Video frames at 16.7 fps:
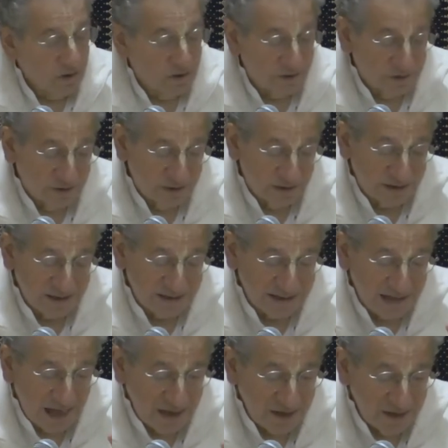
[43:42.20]
No,
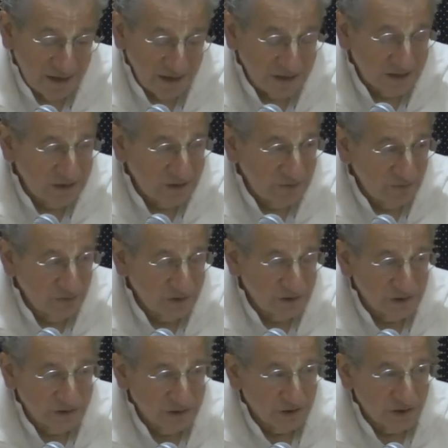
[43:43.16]
steadiness and
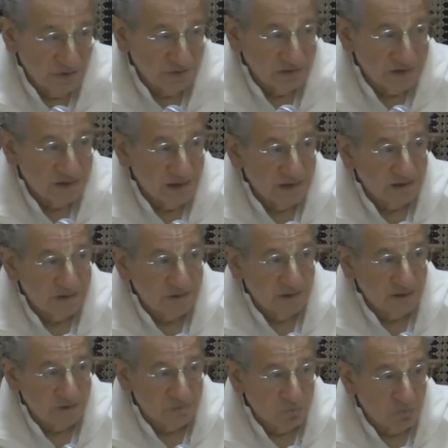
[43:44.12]
devotional service is,
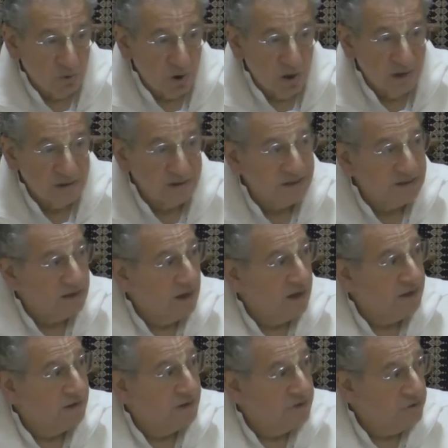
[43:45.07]
is one
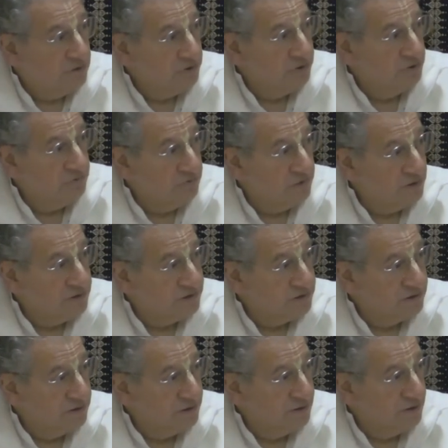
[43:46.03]
sign that you're
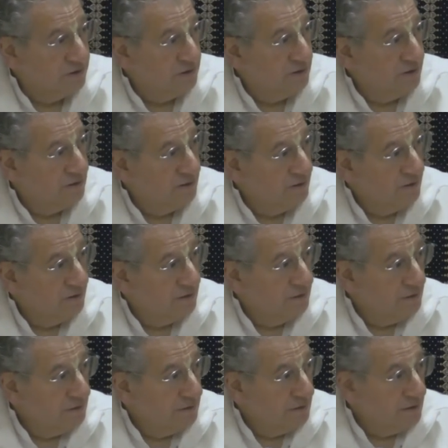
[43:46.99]
convinced. Mm.
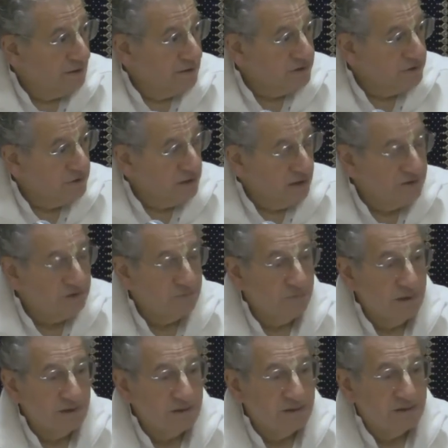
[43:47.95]
So that
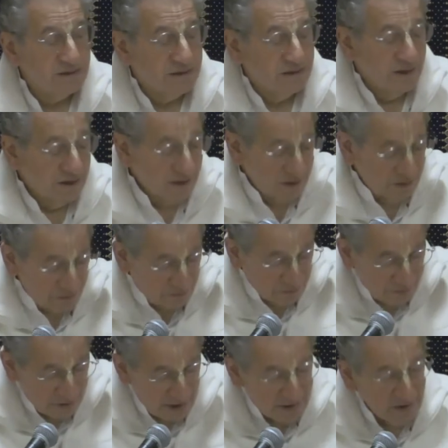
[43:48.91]
means
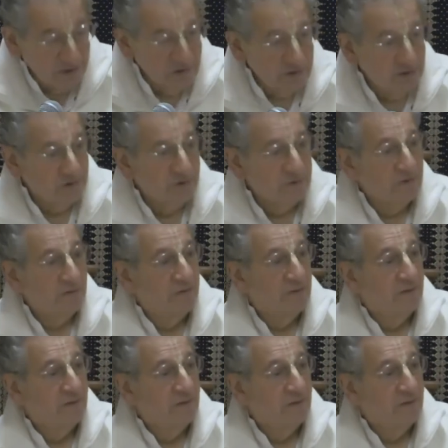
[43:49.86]
regular